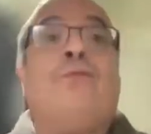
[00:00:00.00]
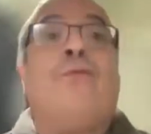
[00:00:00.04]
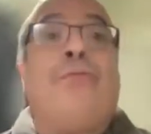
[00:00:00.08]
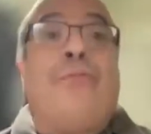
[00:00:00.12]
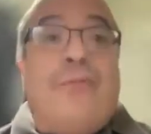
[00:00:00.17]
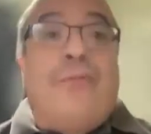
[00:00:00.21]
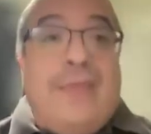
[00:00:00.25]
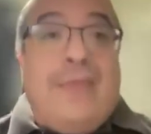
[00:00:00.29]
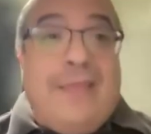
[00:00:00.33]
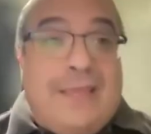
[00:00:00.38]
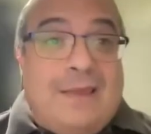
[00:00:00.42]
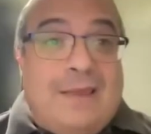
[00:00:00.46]
to
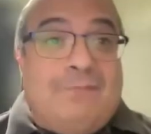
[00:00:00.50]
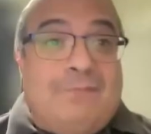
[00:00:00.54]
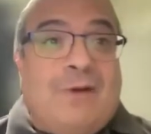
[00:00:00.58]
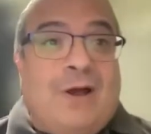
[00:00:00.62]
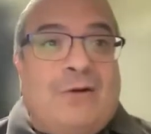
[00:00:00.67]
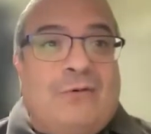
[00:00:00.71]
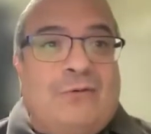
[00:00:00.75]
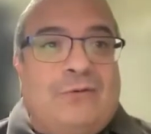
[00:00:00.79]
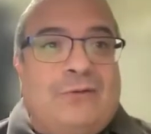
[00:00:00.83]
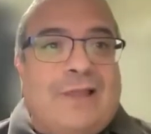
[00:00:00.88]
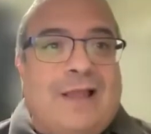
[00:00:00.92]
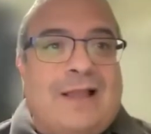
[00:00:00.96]
think
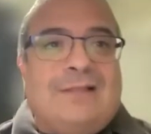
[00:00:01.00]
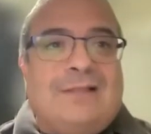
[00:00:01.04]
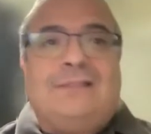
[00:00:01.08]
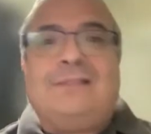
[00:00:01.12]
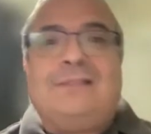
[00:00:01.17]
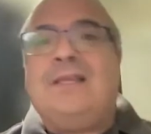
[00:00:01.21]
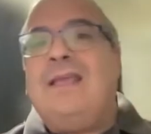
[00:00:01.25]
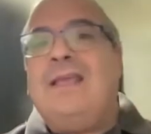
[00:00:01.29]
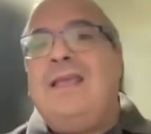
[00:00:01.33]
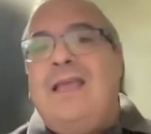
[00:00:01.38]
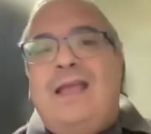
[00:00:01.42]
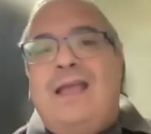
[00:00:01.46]
about us,
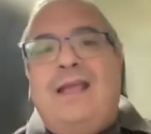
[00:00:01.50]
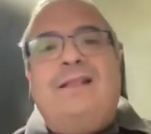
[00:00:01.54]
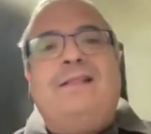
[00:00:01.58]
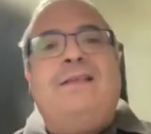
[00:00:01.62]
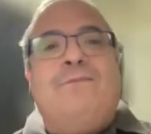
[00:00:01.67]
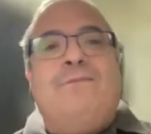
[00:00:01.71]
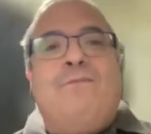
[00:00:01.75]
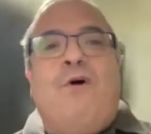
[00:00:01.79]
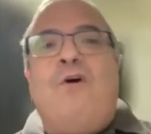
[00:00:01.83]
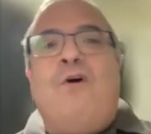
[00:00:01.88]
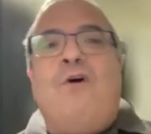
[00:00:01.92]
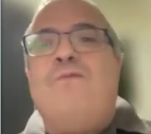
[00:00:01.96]
and
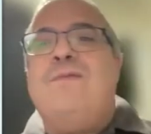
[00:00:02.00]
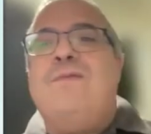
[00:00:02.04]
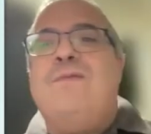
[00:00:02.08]
the more